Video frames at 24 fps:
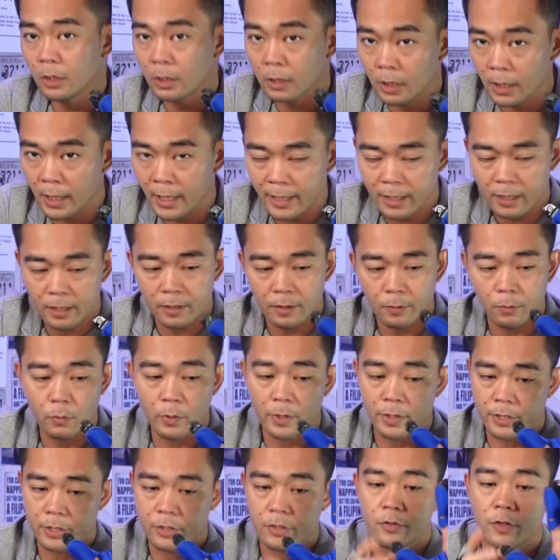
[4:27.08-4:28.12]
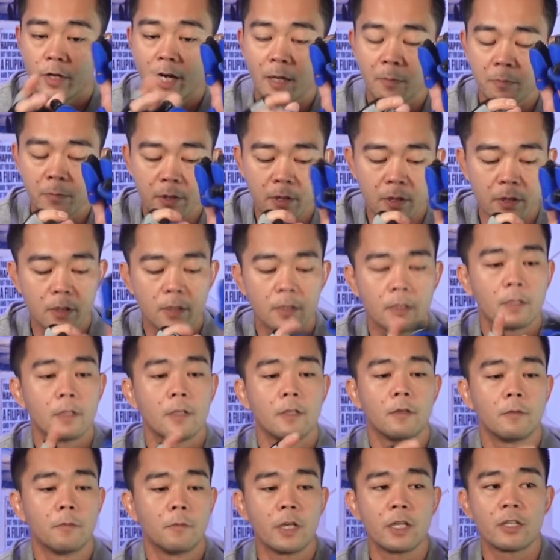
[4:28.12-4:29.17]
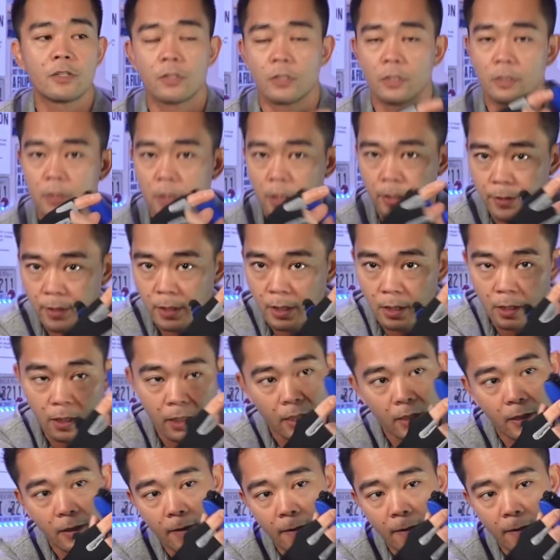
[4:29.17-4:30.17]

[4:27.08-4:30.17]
look like with the straps. Make sure that the